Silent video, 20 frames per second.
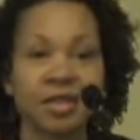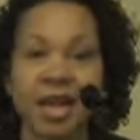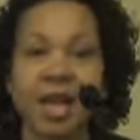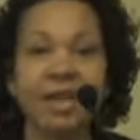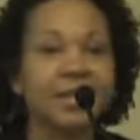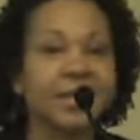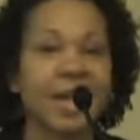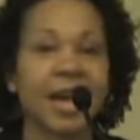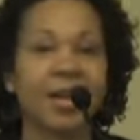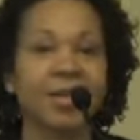And
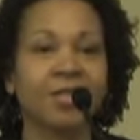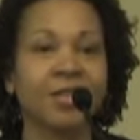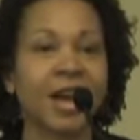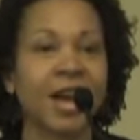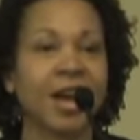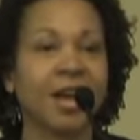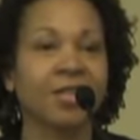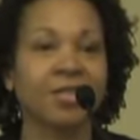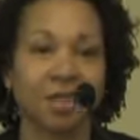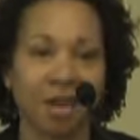I sat on
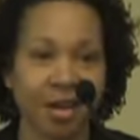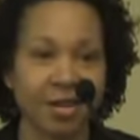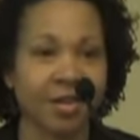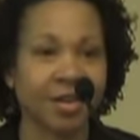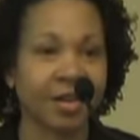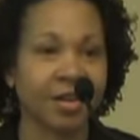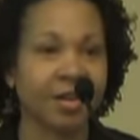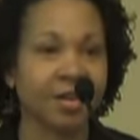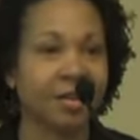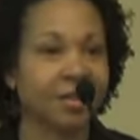down, I thought I
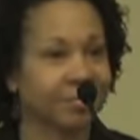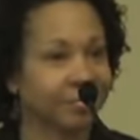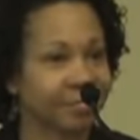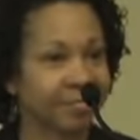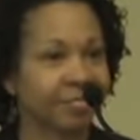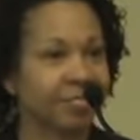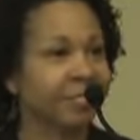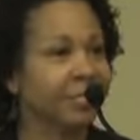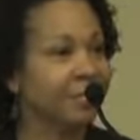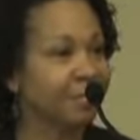did good
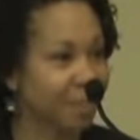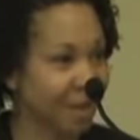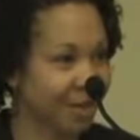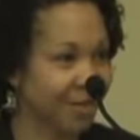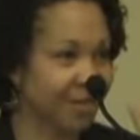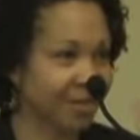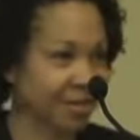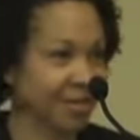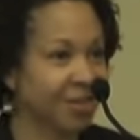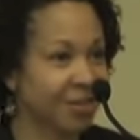my
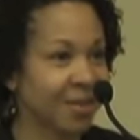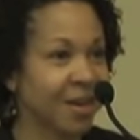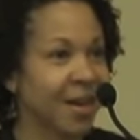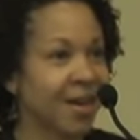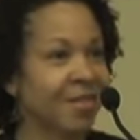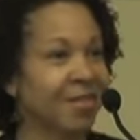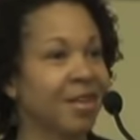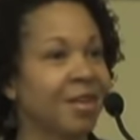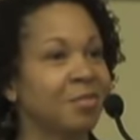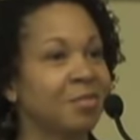sister,
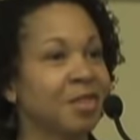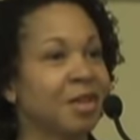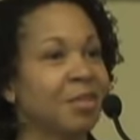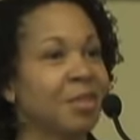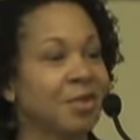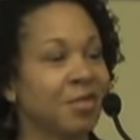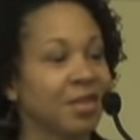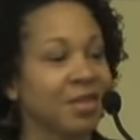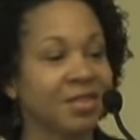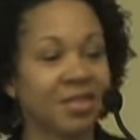like thumbs up,
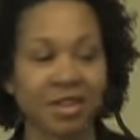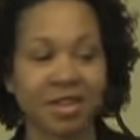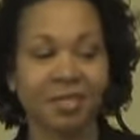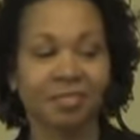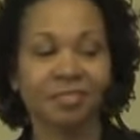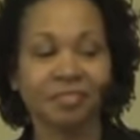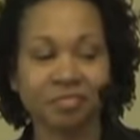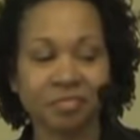everything's good.